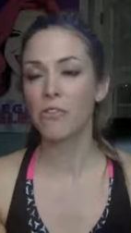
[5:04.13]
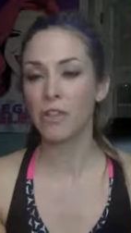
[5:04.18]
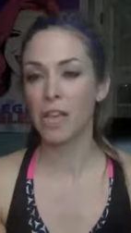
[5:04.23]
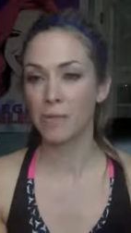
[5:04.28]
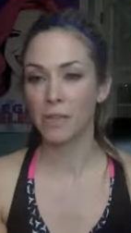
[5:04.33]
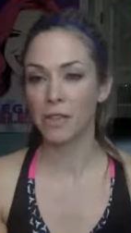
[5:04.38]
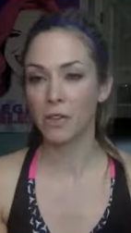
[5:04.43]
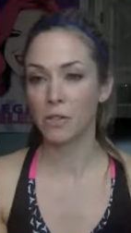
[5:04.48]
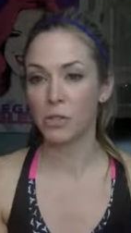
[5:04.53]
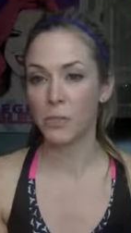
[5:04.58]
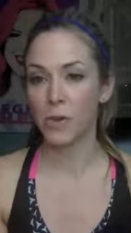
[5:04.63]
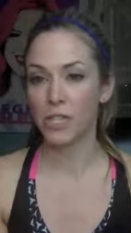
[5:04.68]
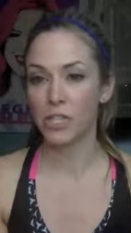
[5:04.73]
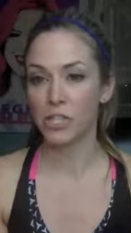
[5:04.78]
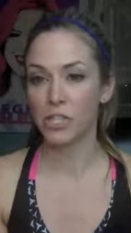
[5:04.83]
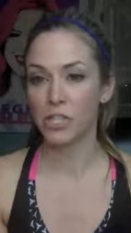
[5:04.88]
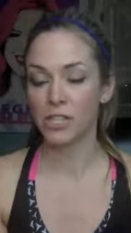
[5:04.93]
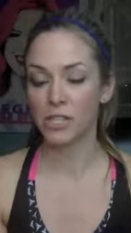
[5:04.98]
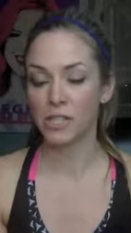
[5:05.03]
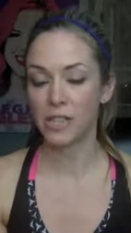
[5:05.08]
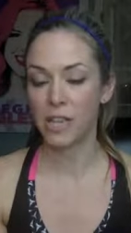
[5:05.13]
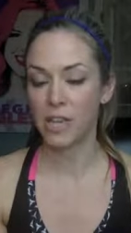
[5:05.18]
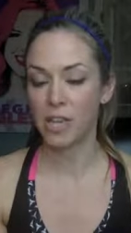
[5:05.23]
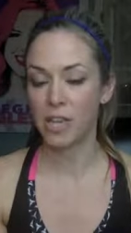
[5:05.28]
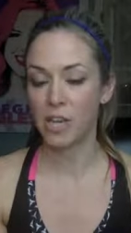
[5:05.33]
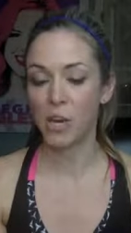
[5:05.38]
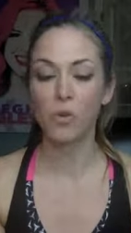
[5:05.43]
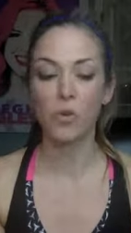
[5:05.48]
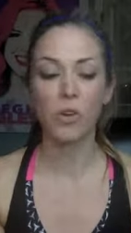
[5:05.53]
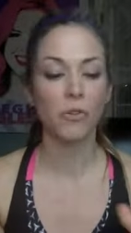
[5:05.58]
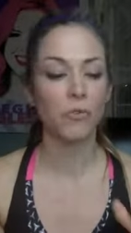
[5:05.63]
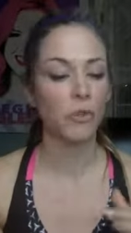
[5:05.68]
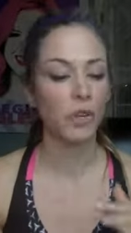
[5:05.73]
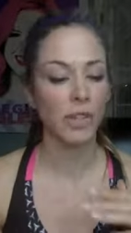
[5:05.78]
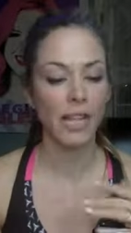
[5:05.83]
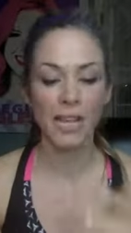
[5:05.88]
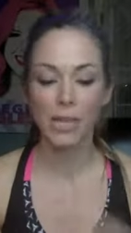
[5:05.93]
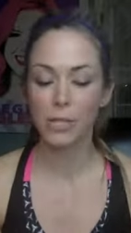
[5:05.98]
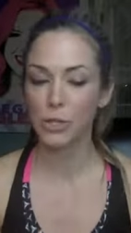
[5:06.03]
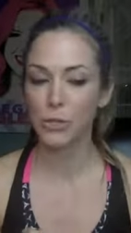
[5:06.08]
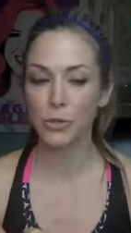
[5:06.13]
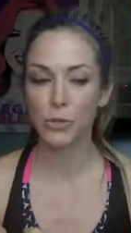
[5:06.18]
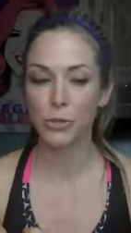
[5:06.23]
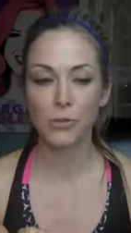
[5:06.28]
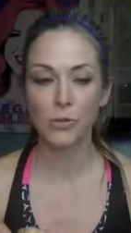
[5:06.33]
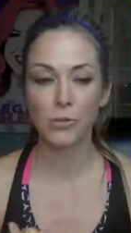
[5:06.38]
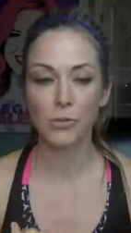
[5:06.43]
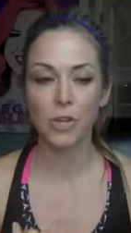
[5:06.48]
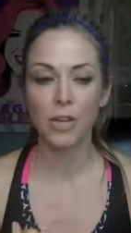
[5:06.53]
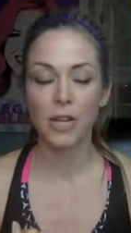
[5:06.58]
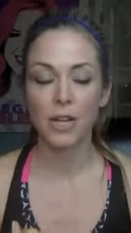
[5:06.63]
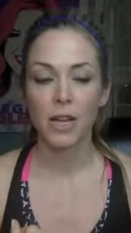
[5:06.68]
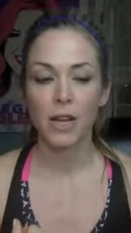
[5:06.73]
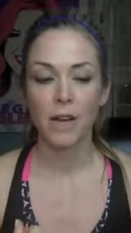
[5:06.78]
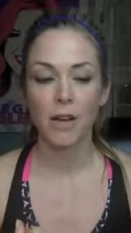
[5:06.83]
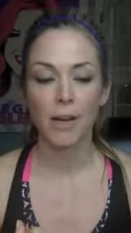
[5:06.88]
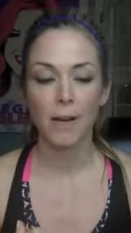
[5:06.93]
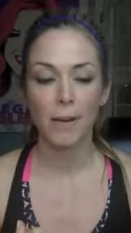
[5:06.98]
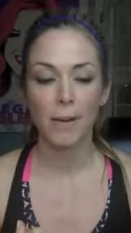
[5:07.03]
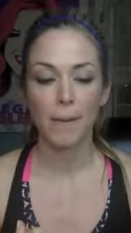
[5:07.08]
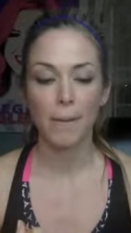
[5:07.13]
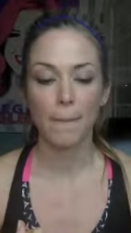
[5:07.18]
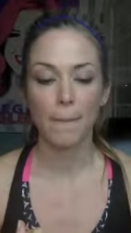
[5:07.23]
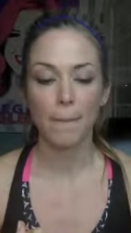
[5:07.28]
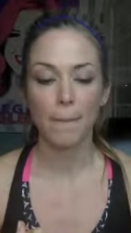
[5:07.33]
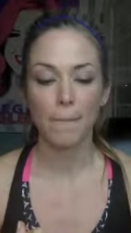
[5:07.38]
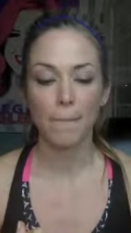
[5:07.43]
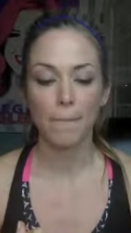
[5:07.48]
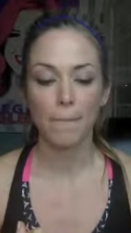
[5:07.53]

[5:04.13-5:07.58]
me those messages that saying you know you can relate to um,